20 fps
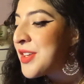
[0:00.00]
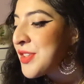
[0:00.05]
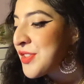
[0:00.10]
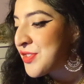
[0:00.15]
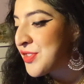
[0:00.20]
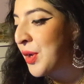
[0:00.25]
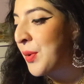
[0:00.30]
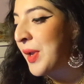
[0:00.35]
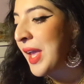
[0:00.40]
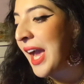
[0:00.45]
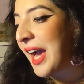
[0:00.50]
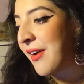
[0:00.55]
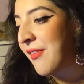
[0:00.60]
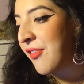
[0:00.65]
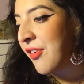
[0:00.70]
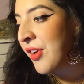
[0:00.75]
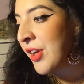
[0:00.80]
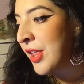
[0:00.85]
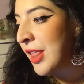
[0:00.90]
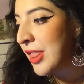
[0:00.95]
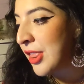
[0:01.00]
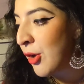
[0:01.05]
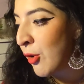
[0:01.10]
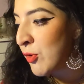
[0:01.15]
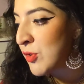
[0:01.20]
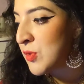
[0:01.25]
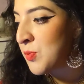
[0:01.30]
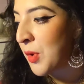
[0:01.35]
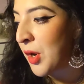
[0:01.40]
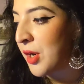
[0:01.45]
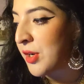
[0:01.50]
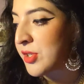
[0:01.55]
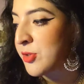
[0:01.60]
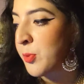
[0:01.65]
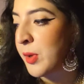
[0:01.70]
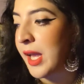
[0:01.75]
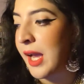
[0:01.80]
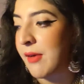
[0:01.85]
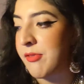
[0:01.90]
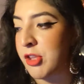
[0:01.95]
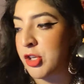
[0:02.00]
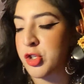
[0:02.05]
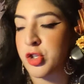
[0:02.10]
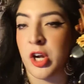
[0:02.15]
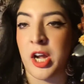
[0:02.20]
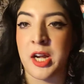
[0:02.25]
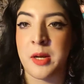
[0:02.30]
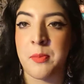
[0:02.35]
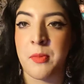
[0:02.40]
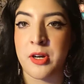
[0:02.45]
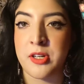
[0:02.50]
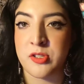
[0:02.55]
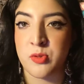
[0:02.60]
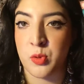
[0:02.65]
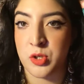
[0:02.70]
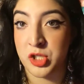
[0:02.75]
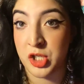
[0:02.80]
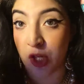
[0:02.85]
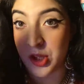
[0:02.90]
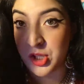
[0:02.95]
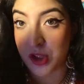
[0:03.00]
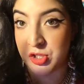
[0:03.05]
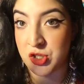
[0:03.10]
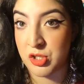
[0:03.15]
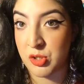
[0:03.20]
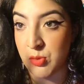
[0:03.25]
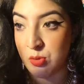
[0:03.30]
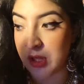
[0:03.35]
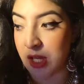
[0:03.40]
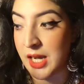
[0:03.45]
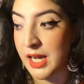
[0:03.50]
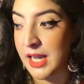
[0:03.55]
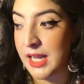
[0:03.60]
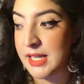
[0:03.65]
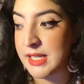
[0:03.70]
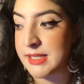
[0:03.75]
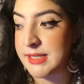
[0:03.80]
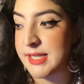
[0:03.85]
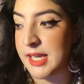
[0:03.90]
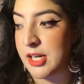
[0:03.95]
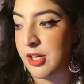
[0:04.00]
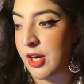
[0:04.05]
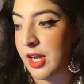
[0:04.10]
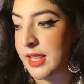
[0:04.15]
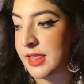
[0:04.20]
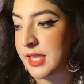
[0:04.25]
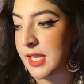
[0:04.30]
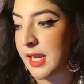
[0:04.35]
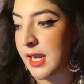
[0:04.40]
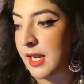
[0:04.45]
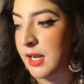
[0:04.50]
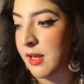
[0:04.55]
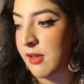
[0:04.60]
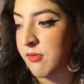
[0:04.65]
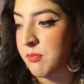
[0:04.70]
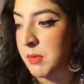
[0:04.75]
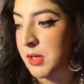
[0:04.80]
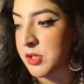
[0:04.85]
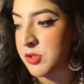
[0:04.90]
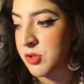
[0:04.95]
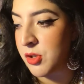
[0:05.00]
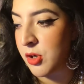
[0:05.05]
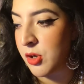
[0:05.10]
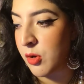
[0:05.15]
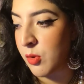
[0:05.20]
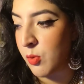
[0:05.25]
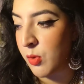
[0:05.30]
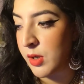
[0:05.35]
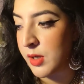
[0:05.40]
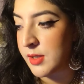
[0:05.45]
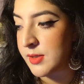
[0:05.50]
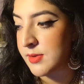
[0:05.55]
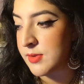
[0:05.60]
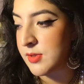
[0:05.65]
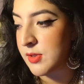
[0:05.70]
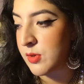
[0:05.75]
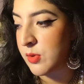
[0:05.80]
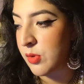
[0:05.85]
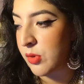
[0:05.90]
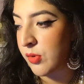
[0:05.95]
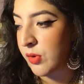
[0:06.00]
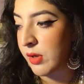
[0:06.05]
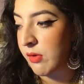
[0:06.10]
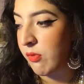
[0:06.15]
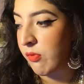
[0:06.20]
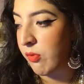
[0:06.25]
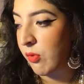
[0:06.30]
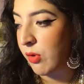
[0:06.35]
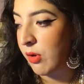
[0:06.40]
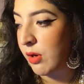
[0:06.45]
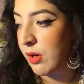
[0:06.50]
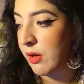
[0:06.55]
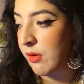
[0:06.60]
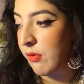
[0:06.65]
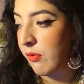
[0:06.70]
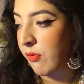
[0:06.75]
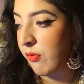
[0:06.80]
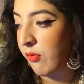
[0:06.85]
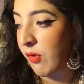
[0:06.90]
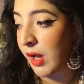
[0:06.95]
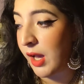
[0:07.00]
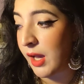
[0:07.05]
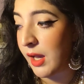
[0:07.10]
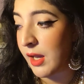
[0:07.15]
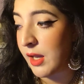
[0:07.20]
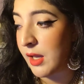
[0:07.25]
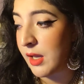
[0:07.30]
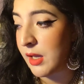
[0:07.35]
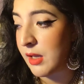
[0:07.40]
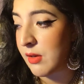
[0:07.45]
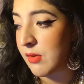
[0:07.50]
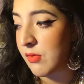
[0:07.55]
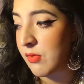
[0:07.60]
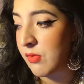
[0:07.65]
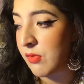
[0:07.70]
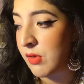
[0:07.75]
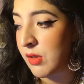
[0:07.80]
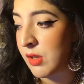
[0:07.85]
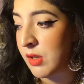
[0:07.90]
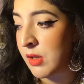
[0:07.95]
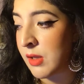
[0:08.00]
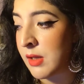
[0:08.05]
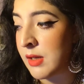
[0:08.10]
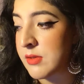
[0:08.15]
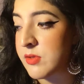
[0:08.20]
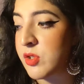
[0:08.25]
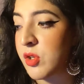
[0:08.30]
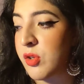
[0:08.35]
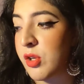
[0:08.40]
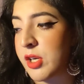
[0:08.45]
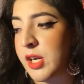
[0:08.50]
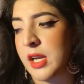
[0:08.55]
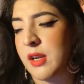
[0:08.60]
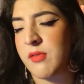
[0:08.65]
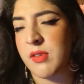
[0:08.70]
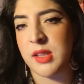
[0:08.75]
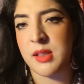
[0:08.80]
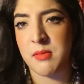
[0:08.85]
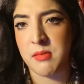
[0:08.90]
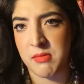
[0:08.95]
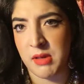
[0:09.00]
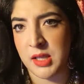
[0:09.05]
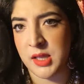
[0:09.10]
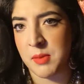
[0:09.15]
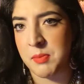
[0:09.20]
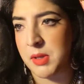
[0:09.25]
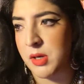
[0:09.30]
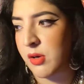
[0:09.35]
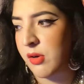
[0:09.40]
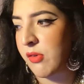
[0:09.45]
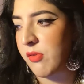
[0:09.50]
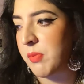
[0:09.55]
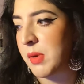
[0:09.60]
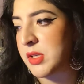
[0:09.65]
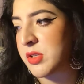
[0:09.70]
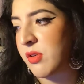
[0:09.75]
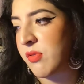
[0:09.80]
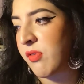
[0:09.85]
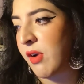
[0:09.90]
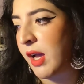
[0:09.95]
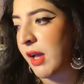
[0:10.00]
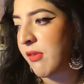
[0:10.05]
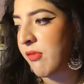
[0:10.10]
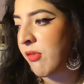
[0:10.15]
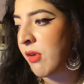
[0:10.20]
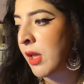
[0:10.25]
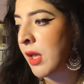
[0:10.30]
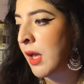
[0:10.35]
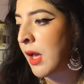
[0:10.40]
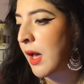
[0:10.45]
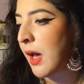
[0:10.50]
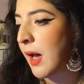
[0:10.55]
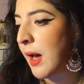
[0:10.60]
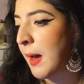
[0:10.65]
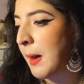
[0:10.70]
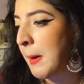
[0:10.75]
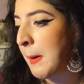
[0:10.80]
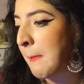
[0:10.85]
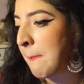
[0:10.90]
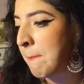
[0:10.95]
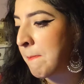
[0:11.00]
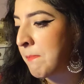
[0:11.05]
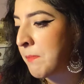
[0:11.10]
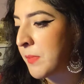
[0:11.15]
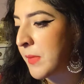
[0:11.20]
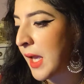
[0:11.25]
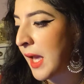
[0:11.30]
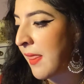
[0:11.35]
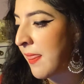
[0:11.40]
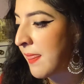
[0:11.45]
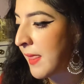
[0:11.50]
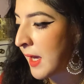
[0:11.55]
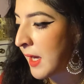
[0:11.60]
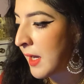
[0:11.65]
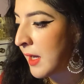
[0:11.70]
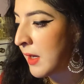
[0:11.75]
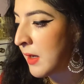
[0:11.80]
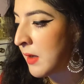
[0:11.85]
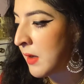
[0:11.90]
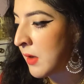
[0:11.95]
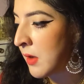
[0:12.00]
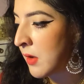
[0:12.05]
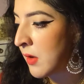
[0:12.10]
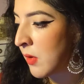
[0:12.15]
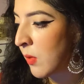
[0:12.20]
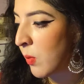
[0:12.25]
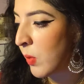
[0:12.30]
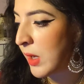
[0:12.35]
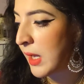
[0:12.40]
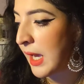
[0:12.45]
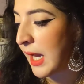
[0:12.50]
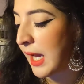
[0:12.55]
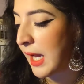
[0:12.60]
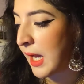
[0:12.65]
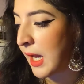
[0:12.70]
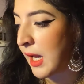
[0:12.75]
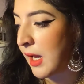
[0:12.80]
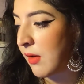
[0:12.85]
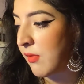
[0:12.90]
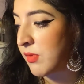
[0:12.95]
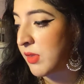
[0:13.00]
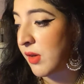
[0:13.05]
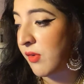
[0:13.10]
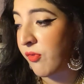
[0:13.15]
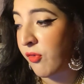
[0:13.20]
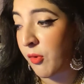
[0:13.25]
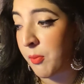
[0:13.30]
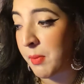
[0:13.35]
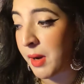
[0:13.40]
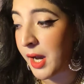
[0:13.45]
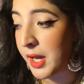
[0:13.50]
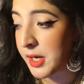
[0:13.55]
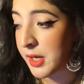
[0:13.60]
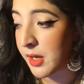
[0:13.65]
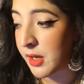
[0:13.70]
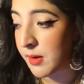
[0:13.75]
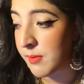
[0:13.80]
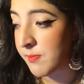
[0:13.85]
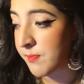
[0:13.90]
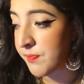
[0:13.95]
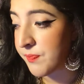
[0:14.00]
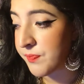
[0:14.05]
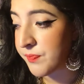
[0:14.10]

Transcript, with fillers: So we have those marks, we have the track marks, which are the two lines that are at the end of measure one, two, three, four, five. So they're kind of in, in the middle of measure five. Um, and then we have the fermata,